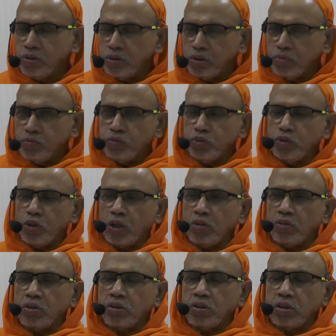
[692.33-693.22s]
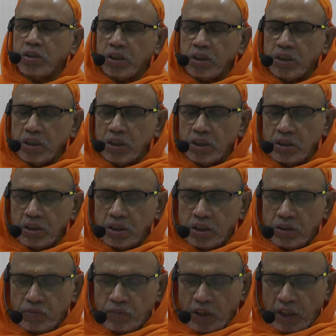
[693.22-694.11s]
If you are thinking
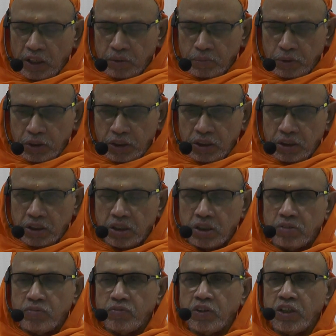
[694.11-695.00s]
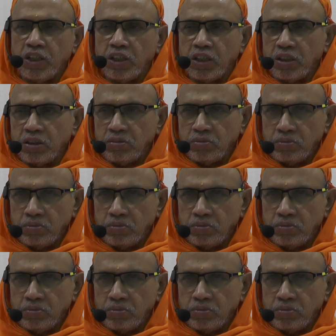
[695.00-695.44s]
in a fragmented way,